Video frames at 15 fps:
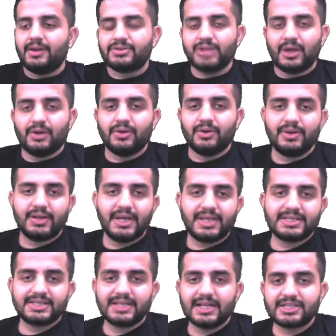Chalo,
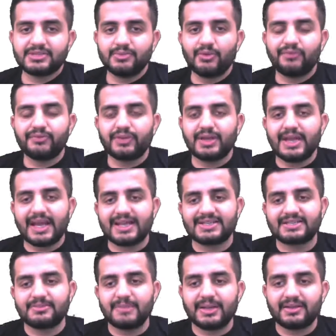let's move to the
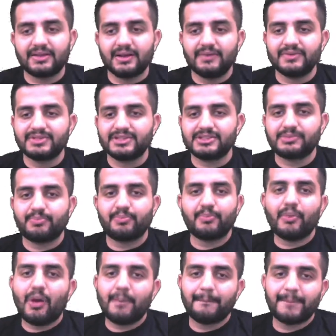next method, which is
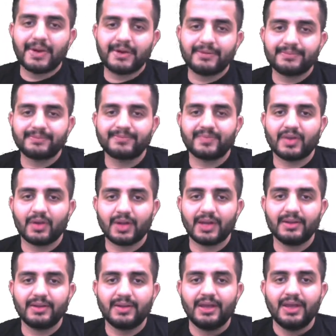pop.
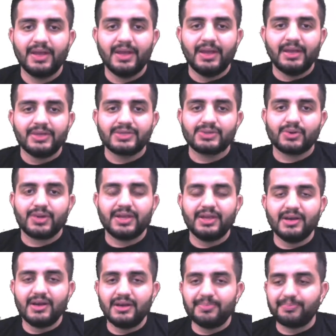Okay. So
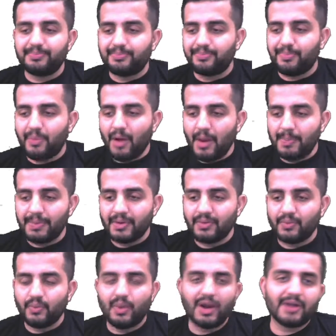here, pop,
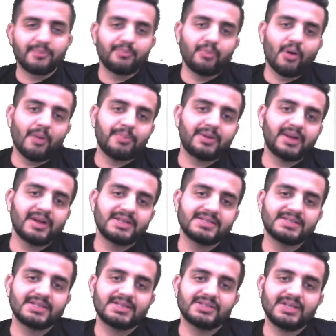what pop
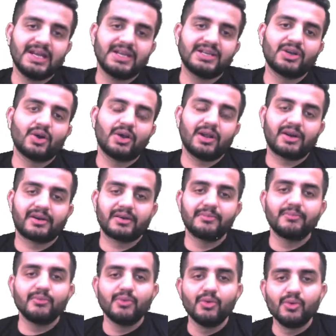does is it gonna
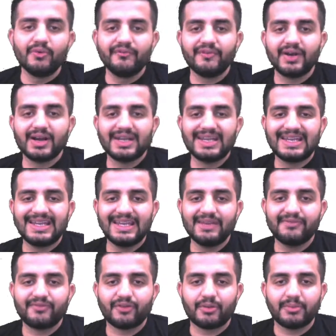remove a key
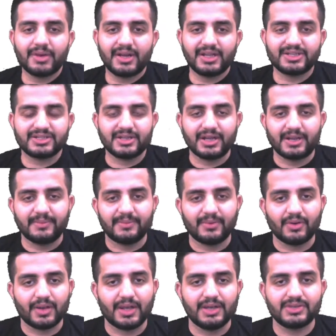from the dictionary.
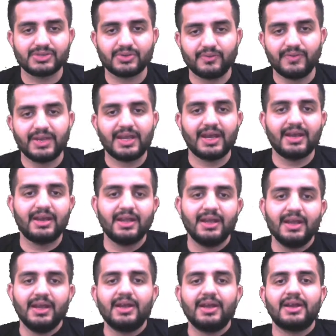Okay. So we can
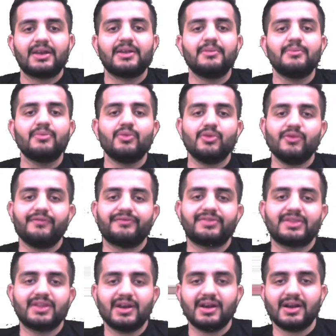remove
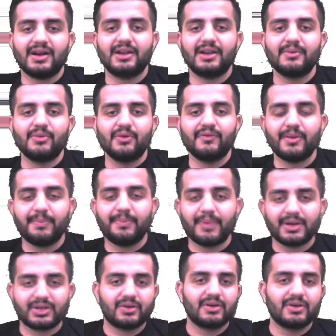a
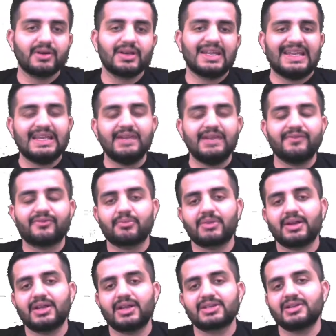particular key from
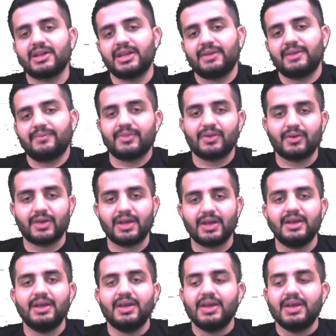the dictionary. Okay.